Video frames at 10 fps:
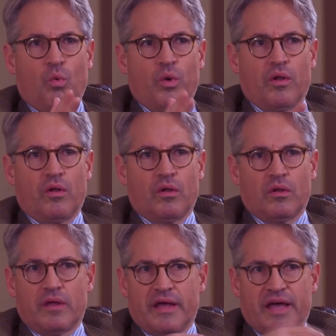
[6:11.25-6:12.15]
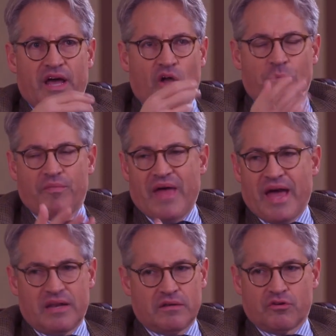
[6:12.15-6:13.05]
will help
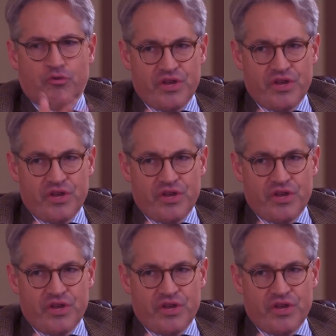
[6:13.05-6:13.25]
that